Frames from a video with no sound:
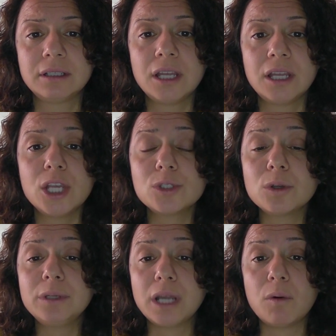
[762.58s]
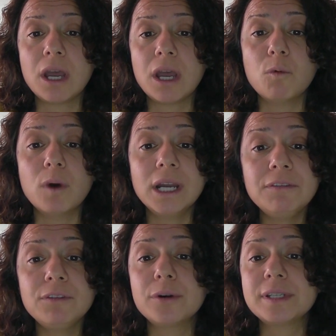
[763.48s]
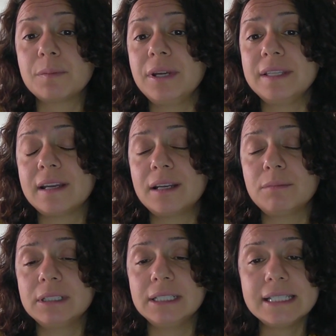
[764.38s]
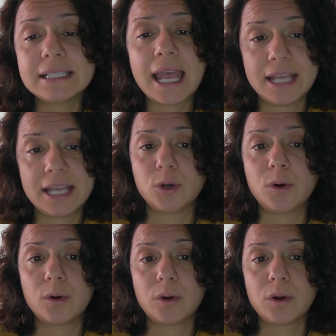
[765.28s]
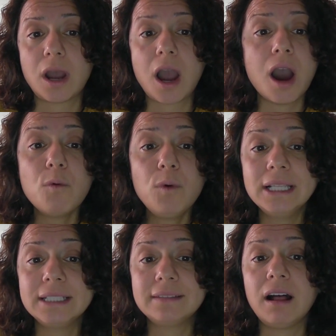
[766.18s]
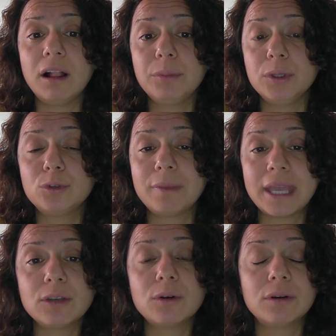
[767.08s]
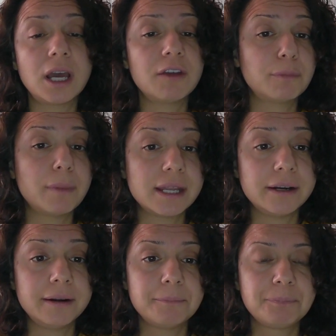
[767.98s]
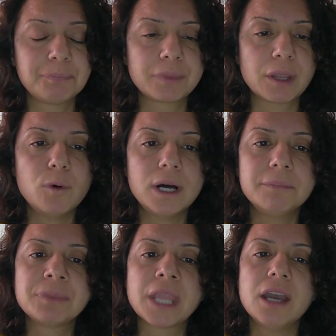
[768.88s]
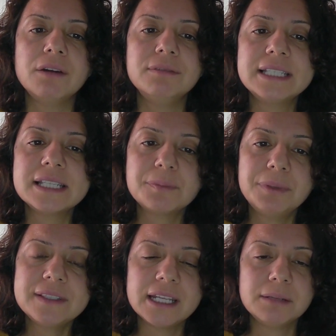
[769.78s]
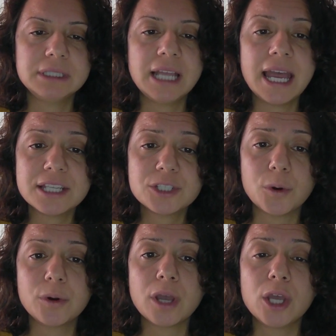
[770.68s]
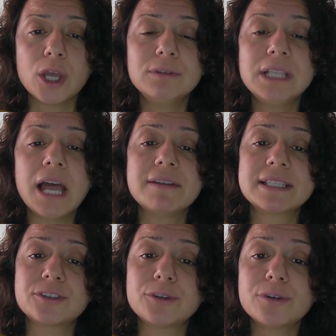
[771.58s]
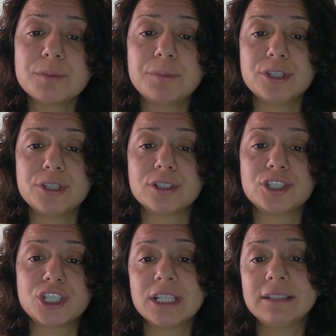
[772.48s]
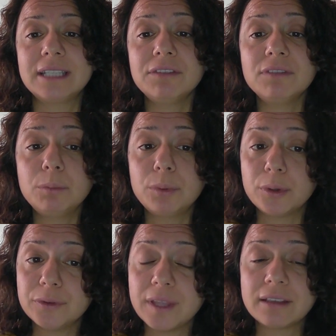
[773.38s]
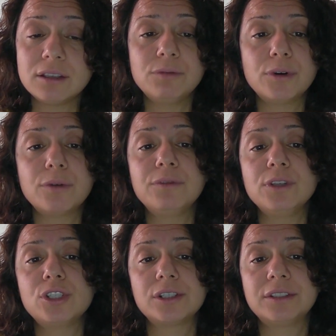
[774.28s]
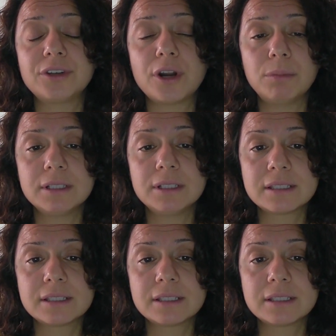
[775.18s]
So now, what if your spirit animal is a hedgehog? How will it help you to make your life better? Well, with a spirit animal hedgehog, you will have a strong spiritual shield that will protect you from future troubles.